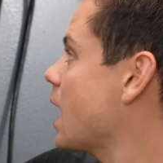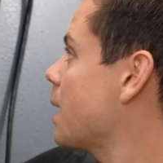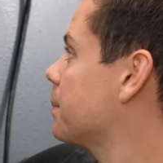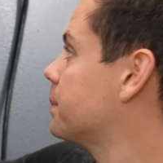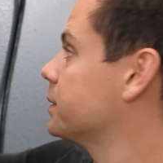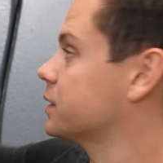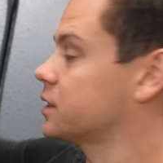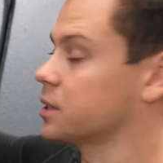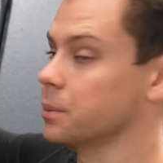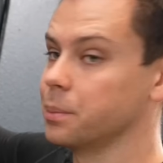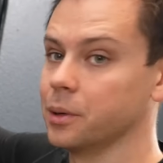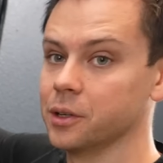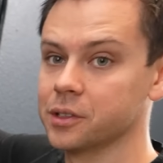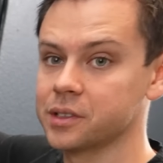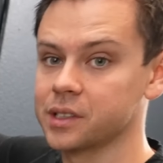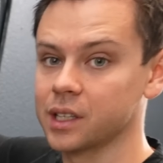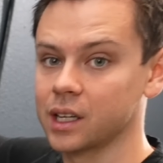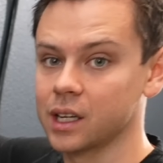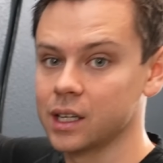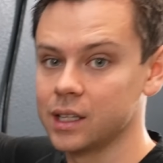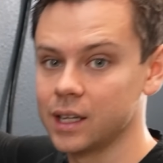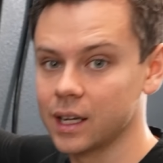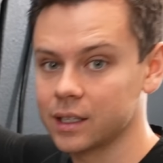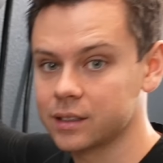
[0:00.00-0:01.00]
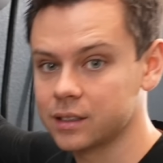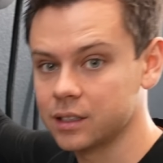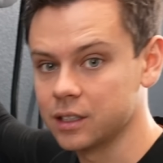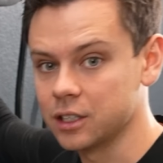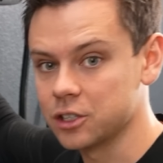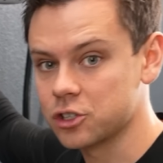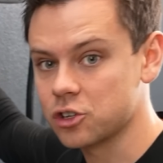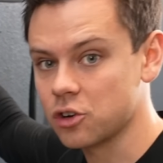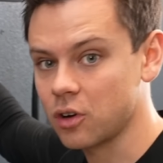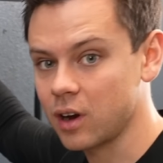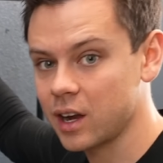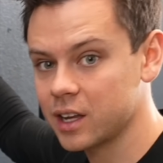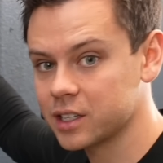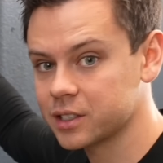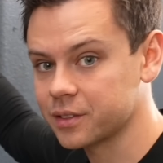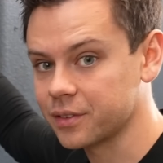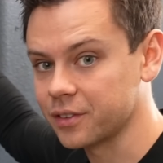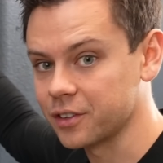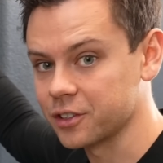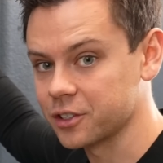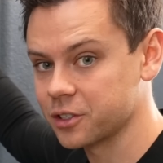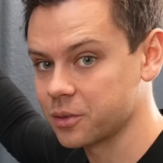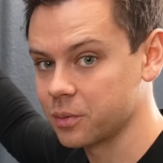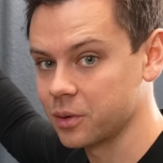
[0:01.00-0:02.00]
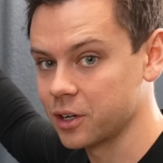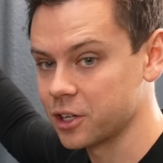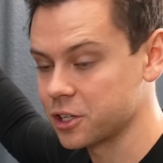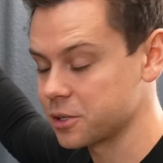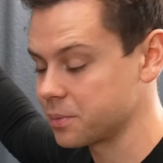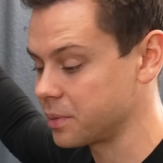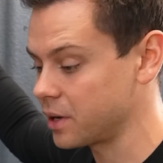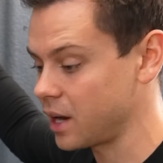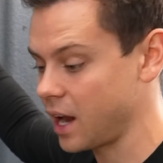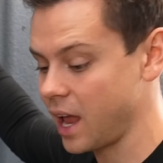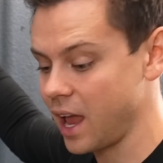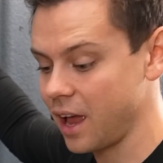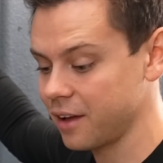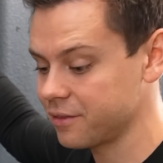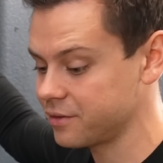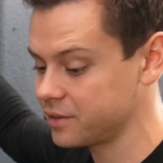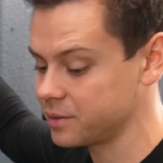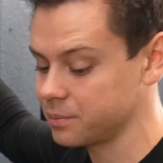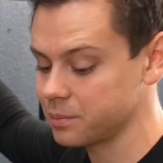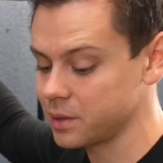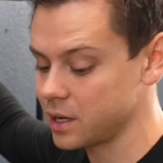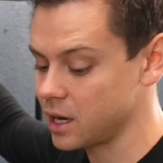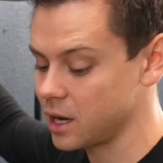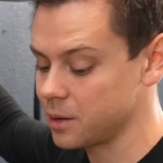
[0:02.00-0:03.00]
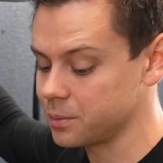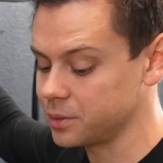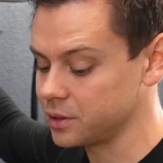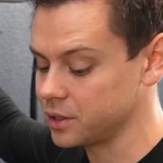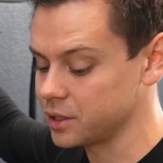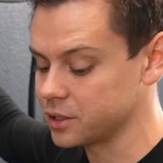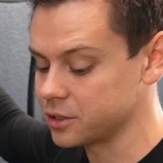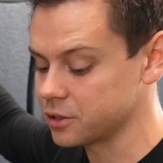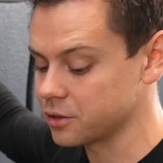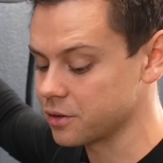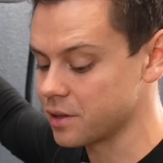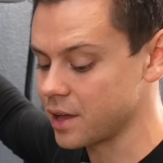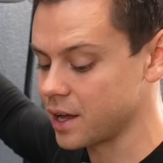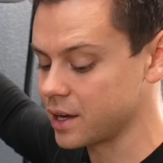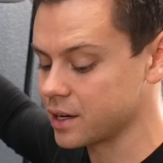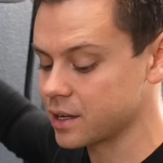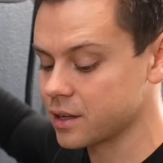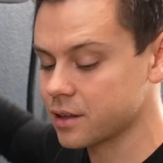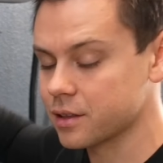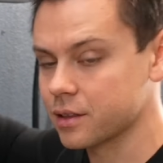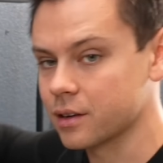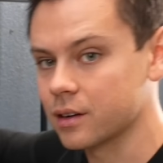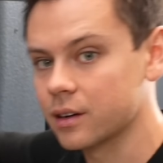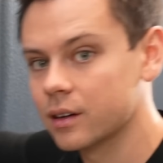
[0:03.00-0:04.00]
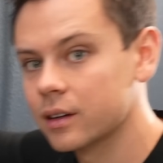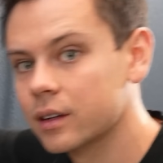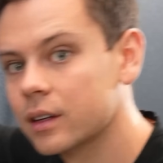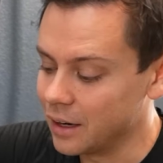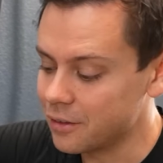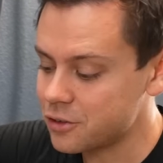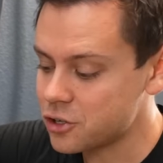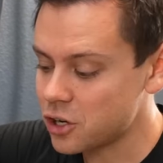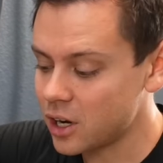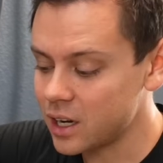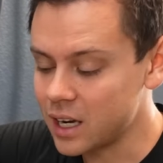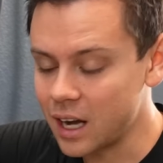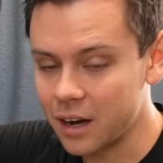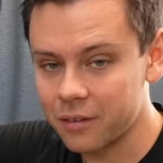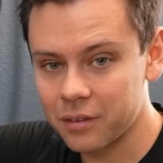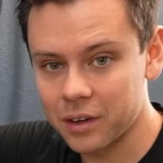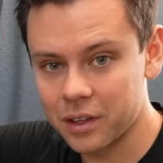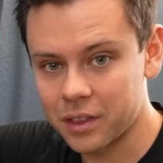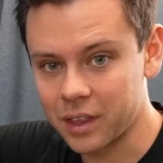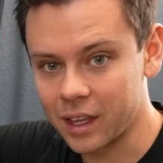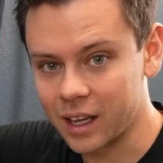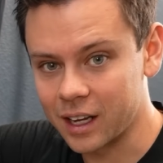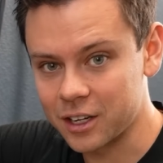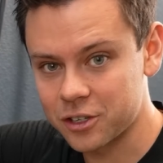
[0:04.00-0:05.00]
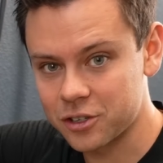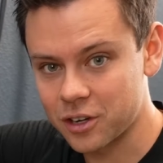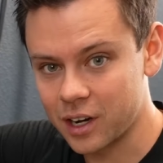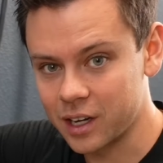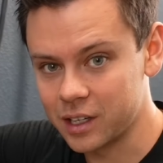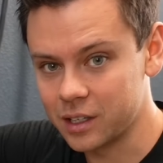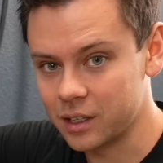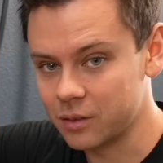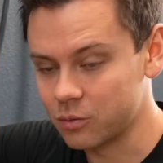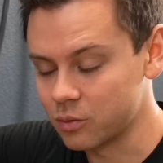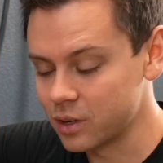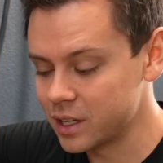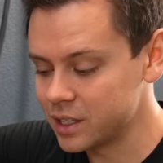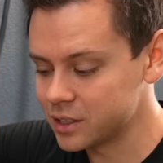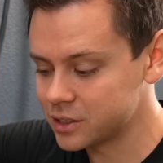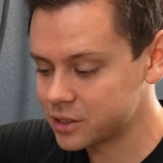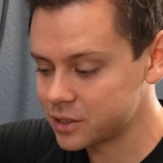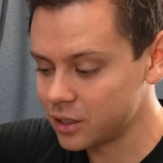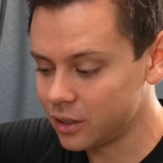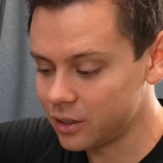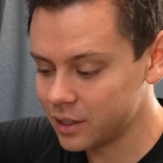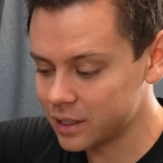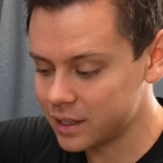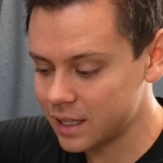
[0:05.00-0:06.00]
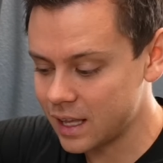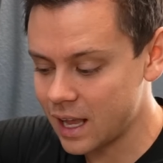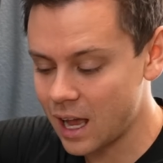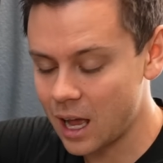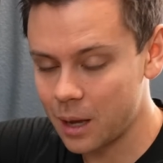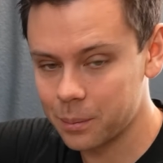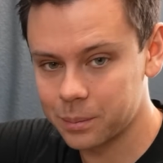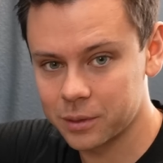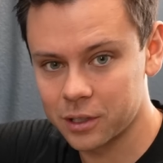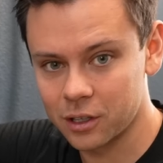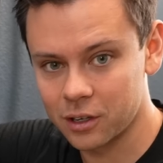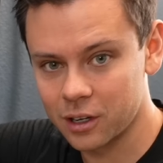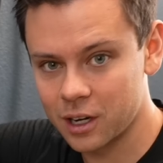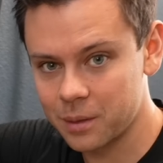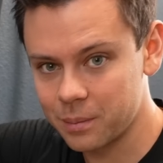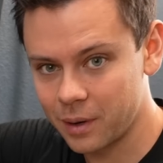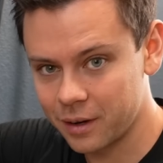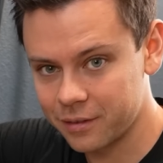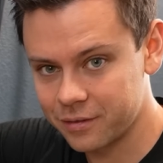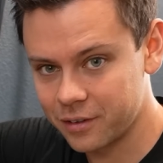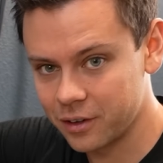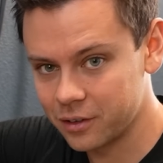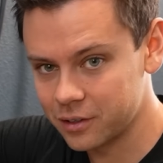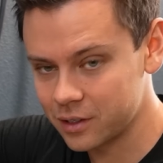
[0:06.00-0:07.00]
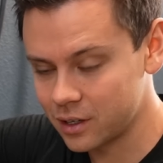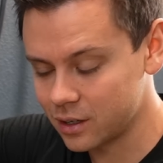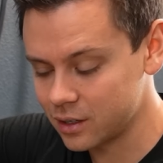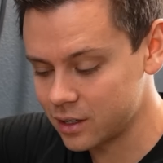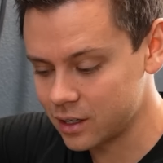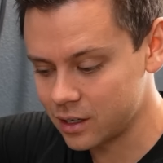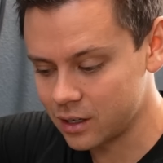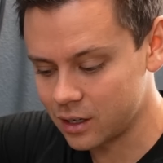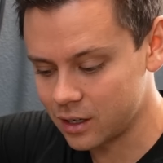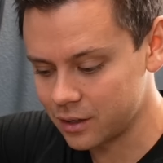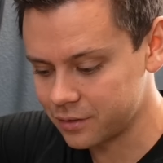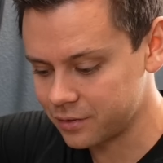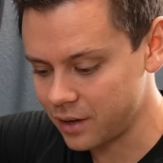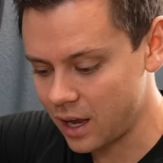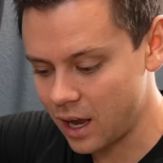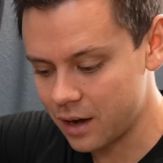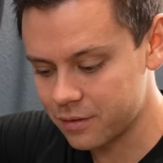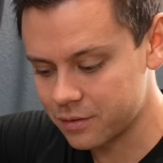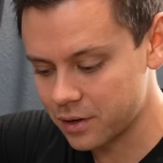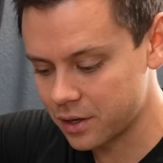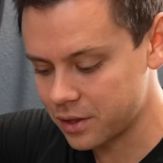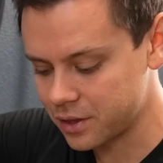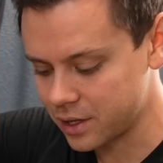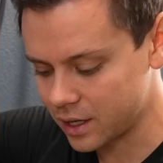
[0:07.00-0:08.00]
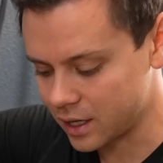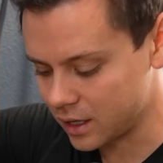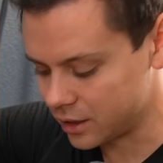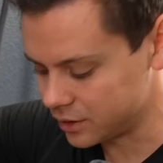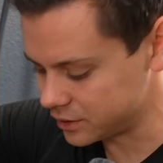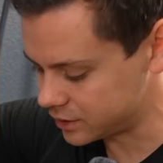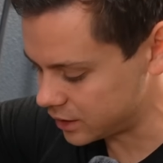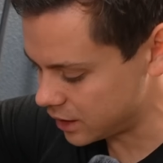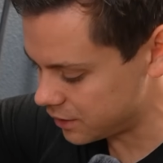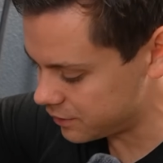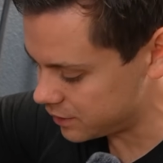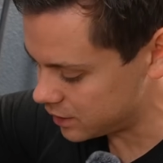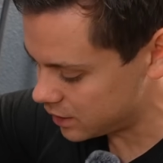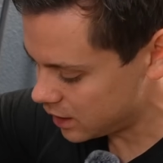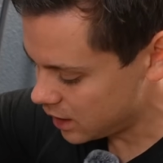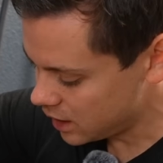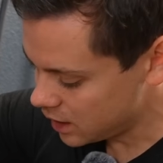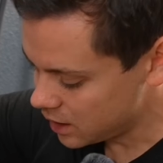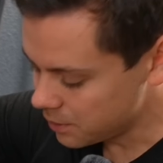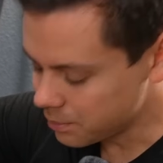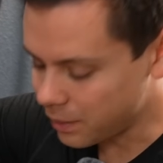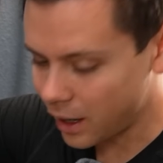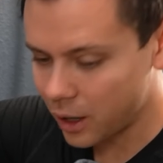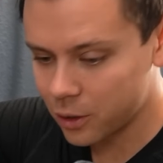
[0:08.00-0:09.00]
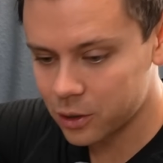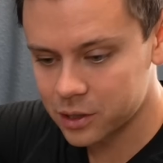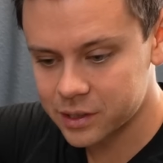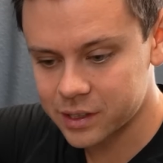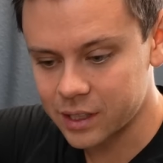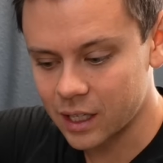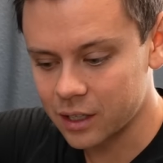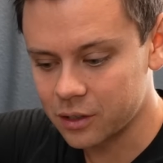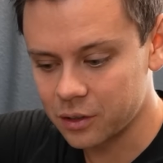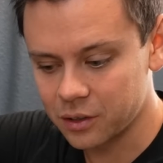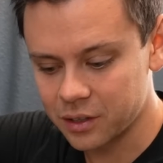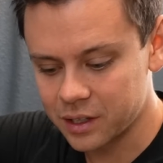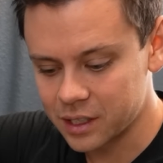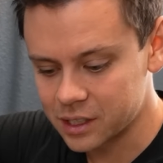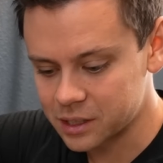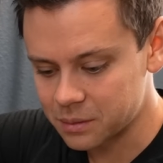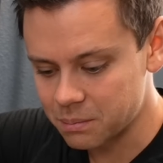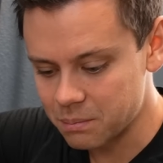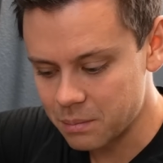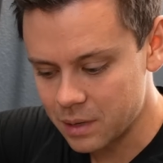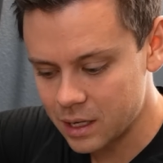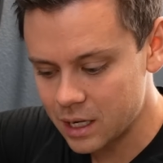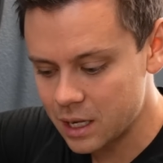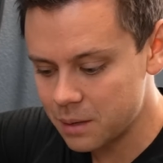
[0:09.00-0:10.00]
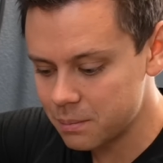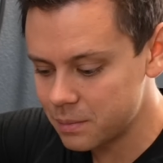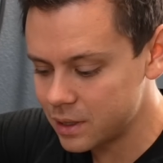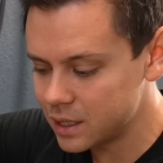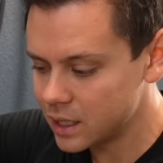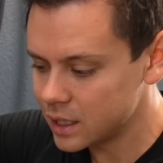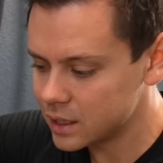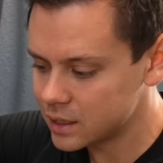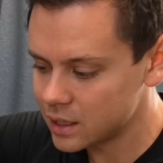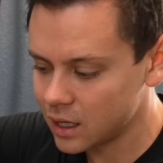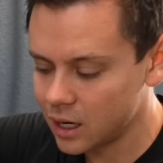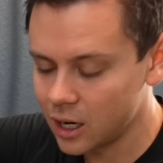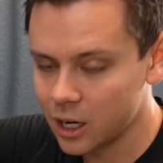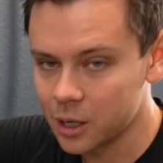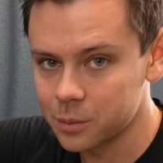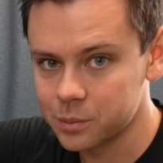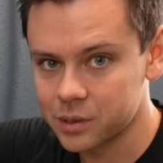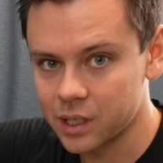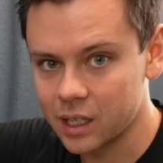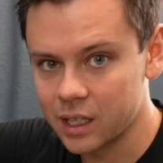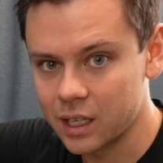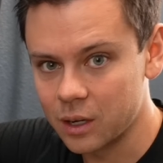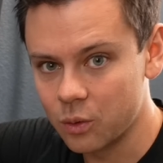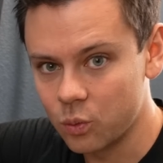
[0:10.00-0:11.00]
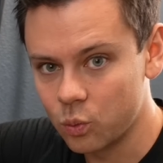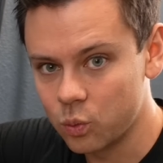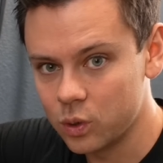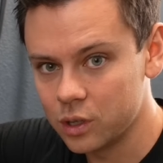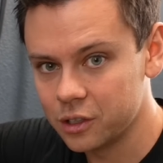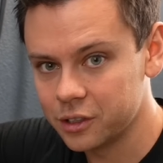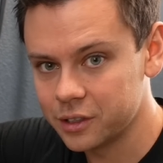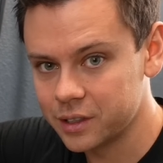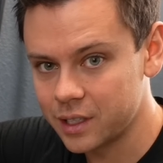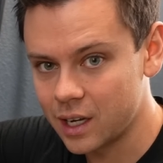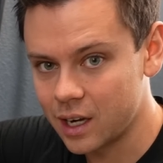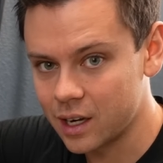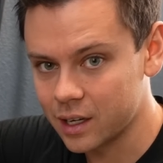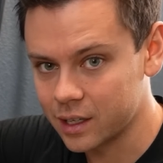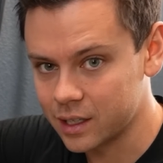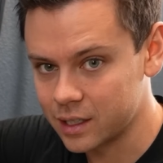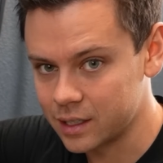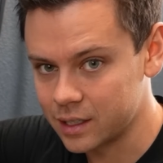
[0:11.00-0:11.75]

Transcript: app is supposed to connect to the transfer switch, but I haven't been able to do that either. And I've tried everything. I tried reinstalling the app, turning my phone on and off, everything else. I even power cycled this many, many times and it will not